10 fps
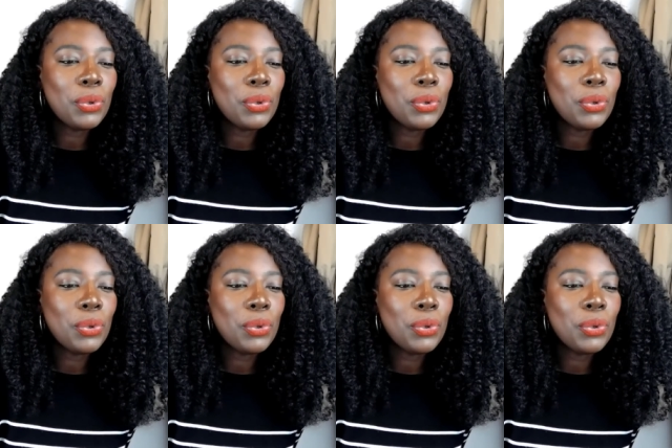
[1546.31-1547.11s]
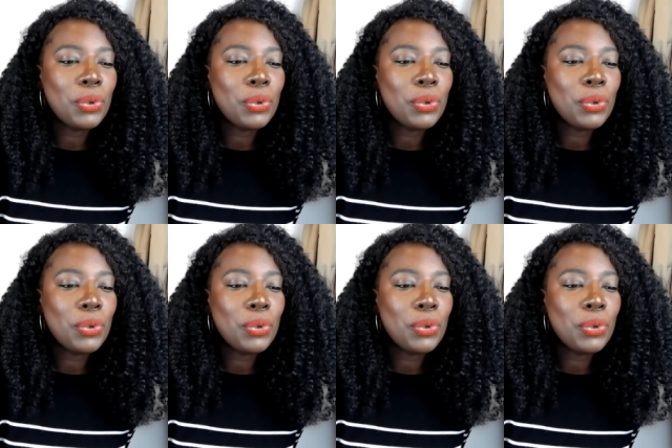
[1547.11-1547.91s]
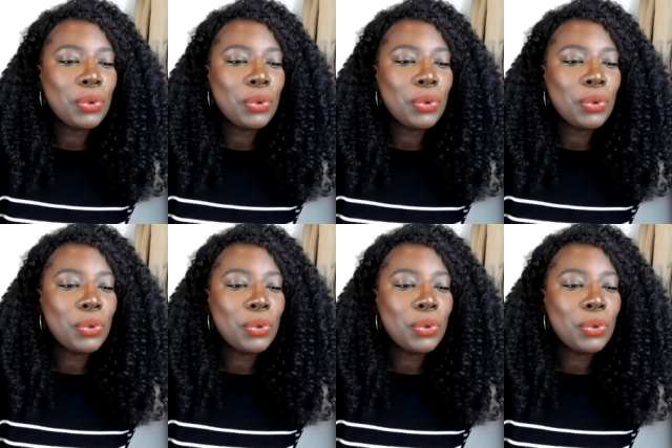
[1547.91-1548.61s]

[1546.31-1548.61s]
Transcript: level as them, in the same league as them.